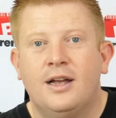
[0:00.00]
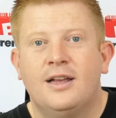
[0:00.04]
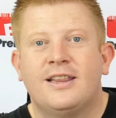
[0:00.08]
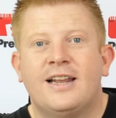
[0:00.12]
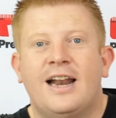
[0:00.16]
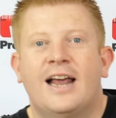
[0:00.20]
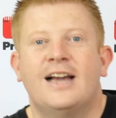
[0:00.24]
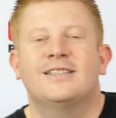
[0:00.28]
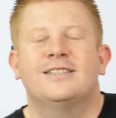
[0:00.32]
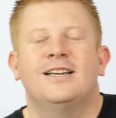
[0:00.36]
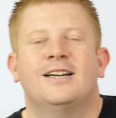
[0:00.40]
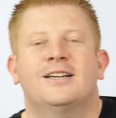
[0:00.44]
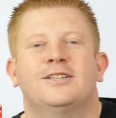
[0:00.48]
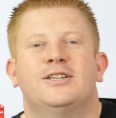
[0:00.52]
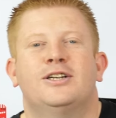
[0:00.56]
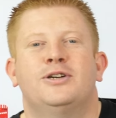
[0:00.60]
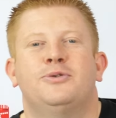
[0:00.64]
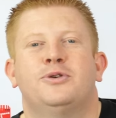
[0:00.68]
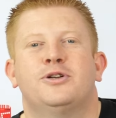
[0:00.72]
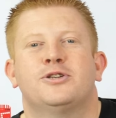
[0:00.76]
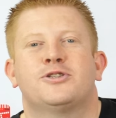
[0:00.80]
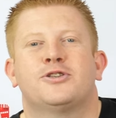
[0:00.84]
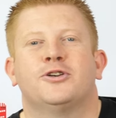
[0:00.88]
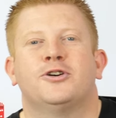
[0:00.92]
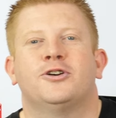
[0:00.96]
The next section I
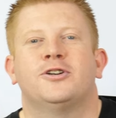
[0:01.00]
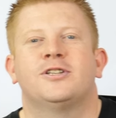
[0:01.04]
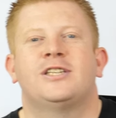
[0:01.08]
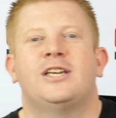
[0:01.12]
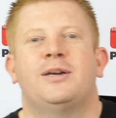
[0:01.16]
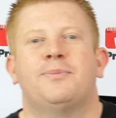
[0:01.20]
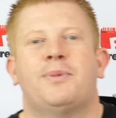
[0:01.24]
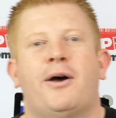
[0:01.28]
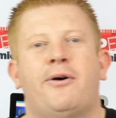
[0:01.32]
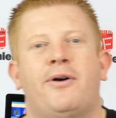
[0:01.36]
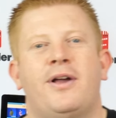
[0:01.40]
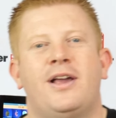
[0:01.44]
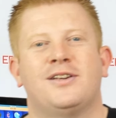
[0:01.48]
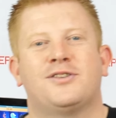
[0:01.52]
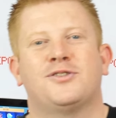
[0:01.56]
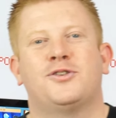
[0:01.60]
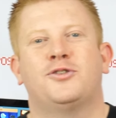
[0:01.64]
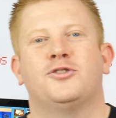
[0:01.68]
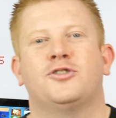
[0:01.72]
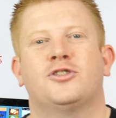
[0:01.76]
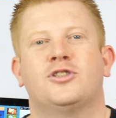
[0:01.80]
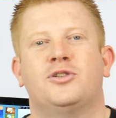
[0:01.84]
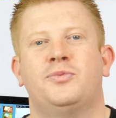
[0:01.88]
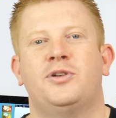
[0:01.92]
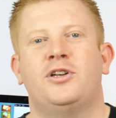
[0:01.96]
want to talk to you about is
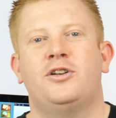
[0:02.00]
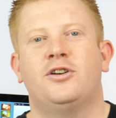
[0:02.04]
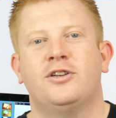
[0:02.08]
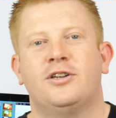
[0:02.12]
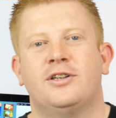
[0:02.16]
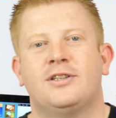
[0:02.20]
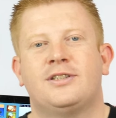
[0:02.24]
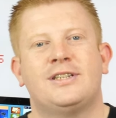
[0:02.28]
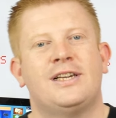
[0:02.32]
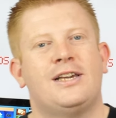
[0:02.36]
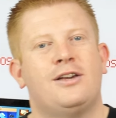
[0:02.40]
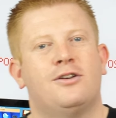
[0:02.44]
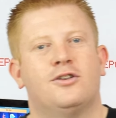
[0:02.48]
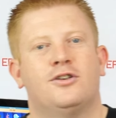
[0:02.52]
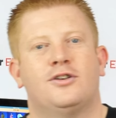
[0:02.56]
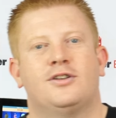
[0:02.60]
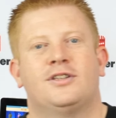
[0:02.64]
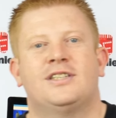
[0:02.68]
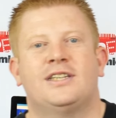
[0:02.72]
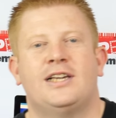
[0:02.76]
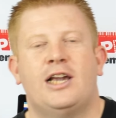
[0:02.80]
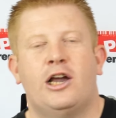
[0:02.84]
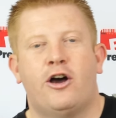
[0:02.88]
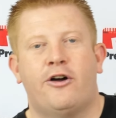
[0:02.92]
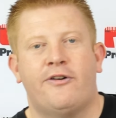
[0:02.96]
customer loyalty, or
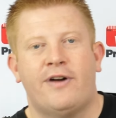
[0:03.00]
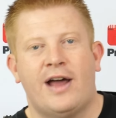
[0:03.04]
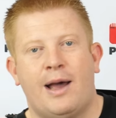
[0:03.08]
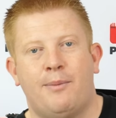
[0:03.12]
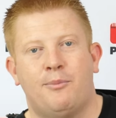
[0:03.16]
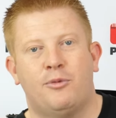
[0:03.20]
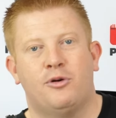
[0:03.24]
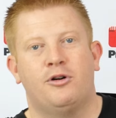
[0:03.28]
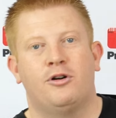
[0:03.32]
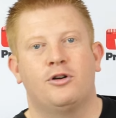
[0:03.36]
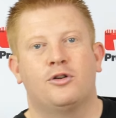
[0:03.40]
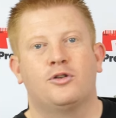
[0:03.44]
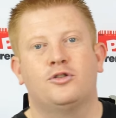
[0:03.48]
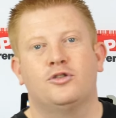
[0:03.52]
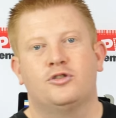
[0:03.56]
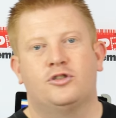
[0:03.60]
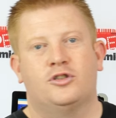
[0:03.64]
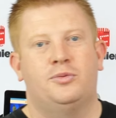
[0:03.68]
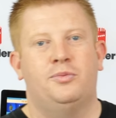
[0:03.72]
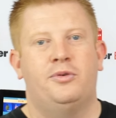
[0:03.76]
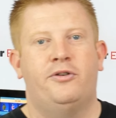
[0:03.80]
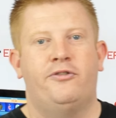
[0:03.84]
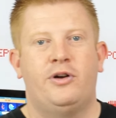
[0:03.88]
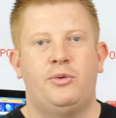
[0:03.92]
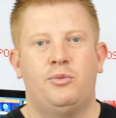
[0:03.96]
CRM, or
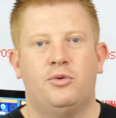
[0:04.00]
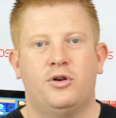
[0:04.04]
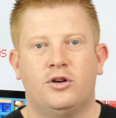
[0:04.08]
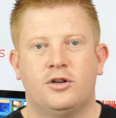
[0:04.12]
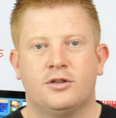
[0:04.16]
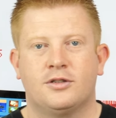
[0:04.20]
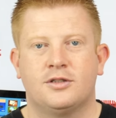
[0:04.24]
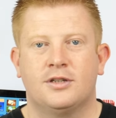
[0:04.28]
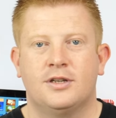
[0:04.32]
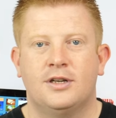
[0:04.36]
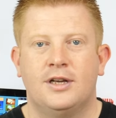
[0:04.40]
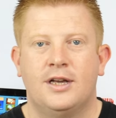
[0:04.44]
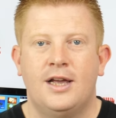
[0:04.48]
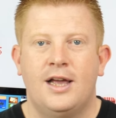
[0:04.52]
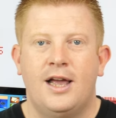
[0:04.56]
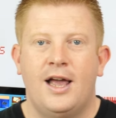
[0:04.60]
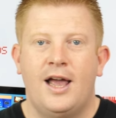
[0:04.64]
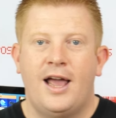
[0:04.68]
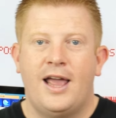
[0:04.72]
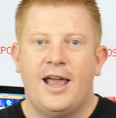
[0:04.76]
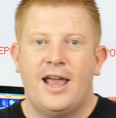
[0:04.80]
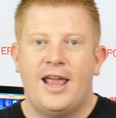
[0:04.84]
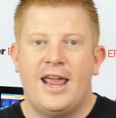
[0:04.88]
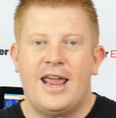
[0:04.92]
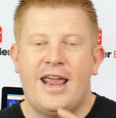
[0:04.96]
customer rewards.
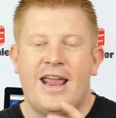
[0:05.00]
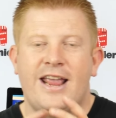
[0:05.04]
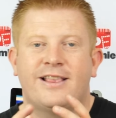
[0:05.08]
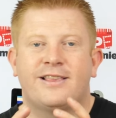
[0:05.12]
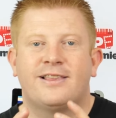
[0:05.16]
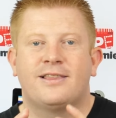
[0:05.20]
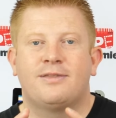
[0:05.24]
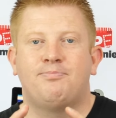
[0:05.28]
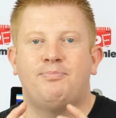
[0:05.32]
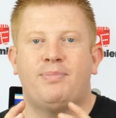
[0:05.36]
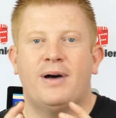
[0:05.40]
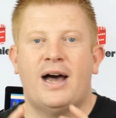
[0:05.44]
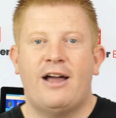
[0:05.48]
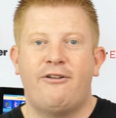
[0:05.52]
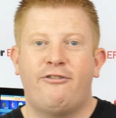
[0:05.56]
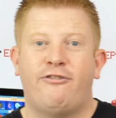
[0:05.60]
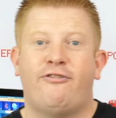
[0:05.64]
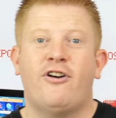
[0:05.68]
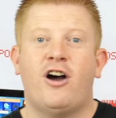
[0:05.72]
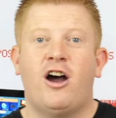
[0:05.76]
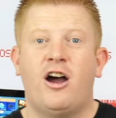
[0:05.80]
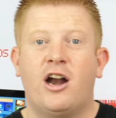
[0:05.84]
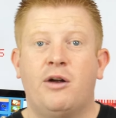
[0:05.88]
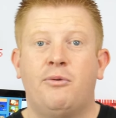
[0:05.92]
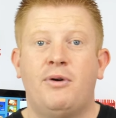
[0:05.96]
It's by
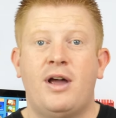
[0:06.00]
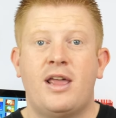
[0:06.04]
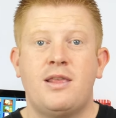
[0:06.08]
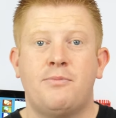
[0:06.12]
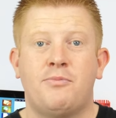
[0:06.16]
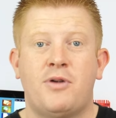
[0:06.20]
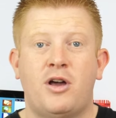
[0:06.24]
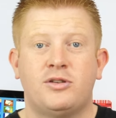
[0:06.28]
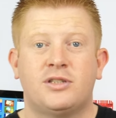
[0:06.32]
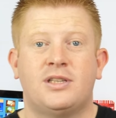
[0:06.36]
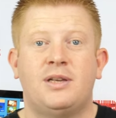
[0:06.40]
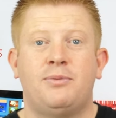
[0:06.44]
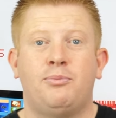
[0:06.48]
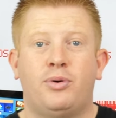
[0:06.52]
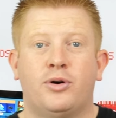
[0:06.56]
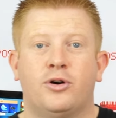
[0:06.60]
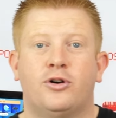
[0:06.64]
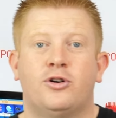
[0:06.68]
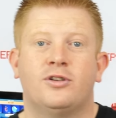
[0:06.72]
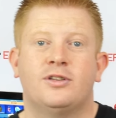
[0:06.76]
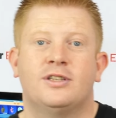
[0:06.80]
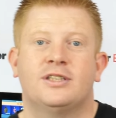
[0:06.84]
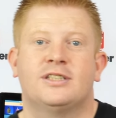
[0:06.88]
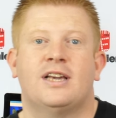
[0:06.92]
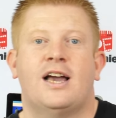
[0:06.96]
far and away the most
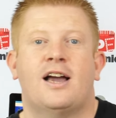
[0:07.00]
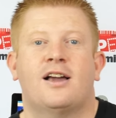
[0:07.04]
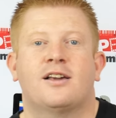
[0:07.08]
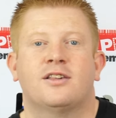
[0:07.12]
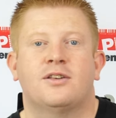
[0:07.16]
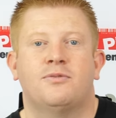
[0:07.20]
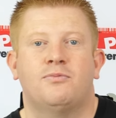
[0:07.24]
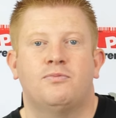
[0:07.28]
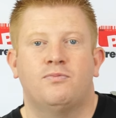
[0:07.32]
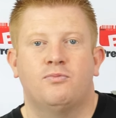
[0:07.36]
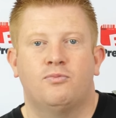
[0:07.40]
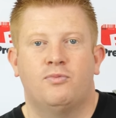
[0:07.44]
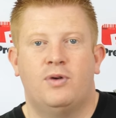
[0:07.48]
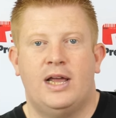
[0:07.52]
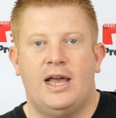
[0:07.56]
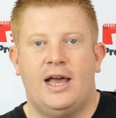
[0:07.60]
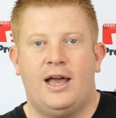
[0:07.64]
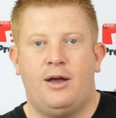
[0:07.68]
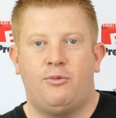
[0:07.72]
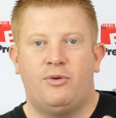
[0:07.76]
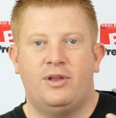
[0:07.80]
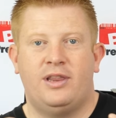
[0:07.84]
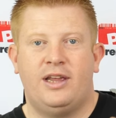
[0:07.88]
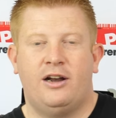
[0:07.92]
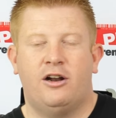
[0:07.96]
important section
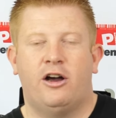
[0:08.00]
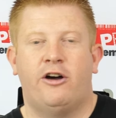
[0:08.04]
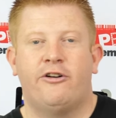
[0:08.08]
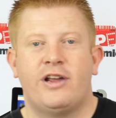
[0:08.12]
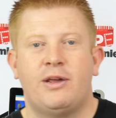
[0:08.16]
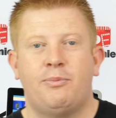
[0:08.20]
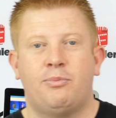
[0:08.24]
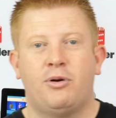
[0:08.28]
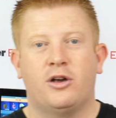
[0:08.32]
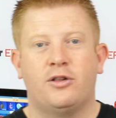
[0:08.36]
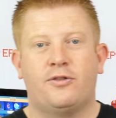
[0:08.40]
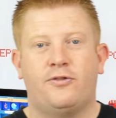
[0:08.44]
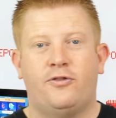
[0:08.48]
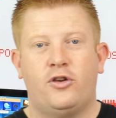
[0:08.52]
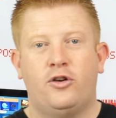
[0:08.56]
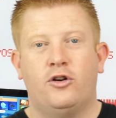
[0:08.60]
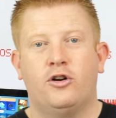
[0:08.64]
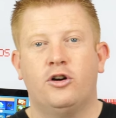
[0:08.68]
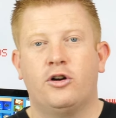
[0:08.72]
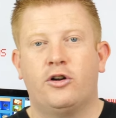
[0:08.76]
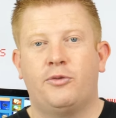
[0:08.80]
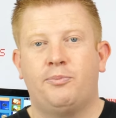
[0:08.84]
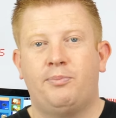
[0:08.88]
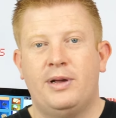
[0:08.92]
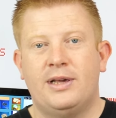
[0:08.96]
within our EPOS for
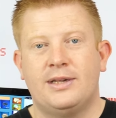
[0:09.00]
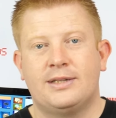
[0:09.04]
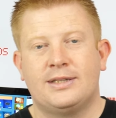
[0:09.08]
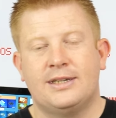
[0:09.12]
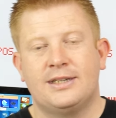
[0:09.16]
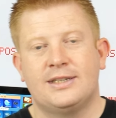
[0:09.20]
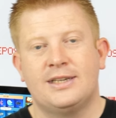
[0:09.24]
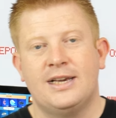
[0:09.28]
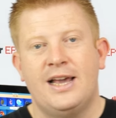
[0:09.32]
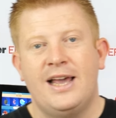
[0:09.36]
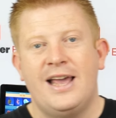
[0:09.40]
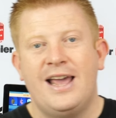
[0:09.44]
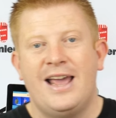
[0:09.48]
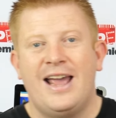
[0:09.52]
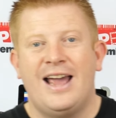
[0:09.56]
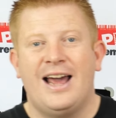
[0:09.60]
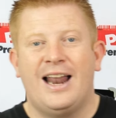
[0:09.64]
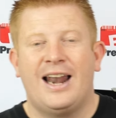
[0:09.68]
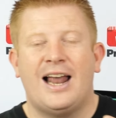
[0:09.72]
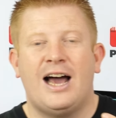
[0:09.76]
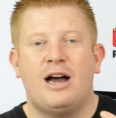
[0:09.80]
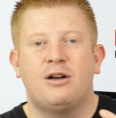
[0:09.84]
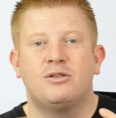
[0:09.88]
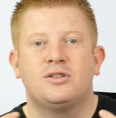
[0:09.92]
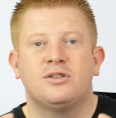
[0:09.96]
your business. It
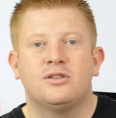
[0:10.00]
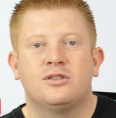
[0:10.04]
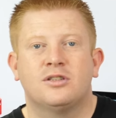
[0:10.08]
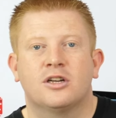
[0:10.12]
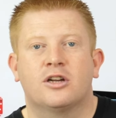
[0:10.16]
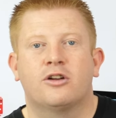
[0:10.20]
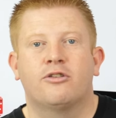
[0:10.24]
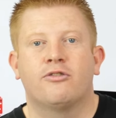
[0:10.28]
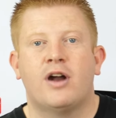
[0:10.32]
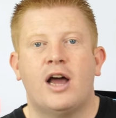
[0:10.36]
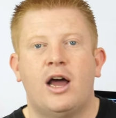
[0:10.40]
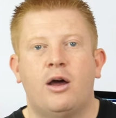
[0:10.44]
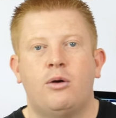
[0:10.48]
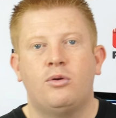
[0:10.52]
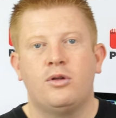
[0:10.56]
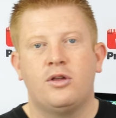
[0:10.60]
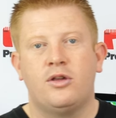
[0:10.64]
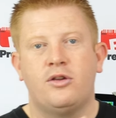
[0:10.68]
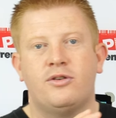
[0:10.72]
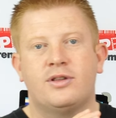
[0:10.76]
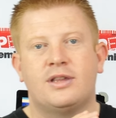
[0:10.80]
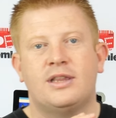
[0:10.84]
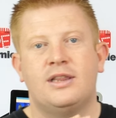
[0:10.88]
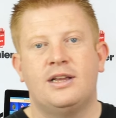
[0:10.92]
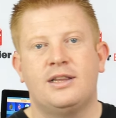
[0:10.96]
allows you to grow
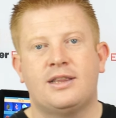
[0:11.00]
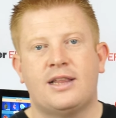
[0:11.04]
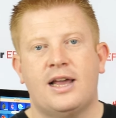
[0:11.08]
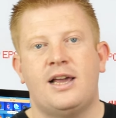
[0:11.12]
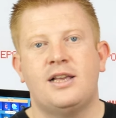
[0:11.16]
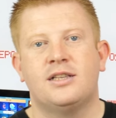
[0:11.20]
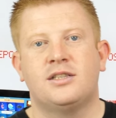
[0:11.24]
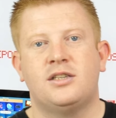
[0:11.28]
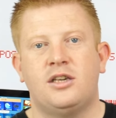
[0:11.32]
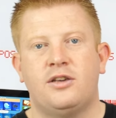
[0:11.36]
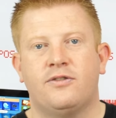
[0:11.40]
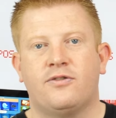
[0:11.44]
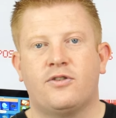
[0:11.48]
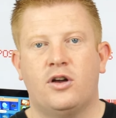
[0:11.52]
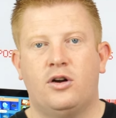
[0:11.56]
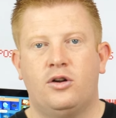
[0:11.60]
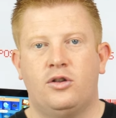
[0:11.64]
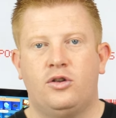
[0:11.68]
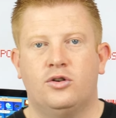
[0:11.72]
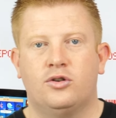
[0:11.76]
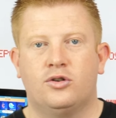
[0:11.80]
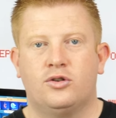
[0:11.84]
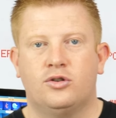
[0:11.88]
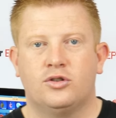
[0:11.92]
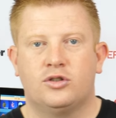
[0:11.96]
using the data you've got
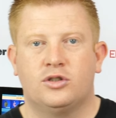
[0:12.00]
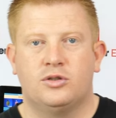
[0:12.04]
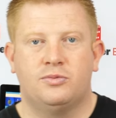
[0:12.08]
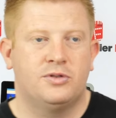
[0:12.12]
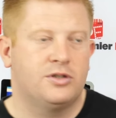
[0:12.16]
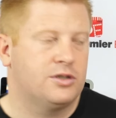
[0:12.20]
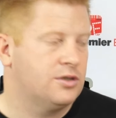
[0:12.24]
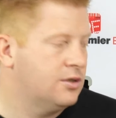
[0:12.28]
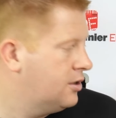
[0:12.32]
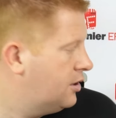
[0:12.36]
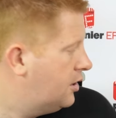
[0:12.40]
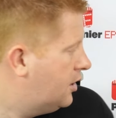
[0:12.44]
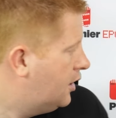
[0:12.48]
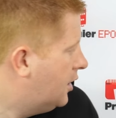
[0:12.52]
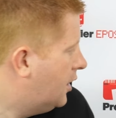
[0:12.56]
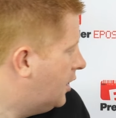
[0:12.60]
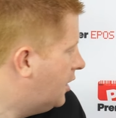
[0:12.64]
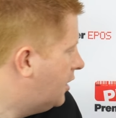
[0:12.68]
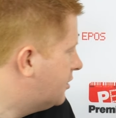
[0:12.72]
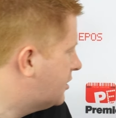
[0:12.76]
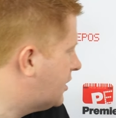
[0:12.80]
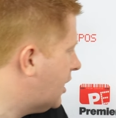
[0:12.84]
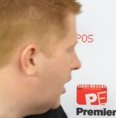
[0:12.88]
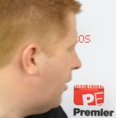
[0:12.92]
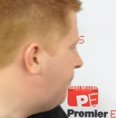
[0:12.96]
on your customers.
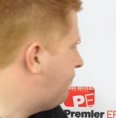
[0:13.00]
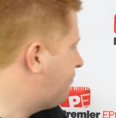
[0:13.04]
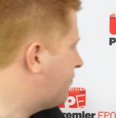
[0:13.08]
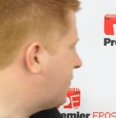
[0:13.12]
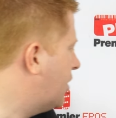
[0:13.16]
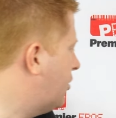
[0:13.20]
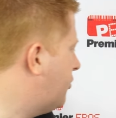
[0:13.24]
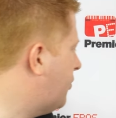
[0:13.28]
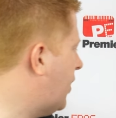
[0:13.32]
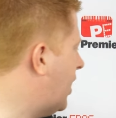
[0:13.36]
So the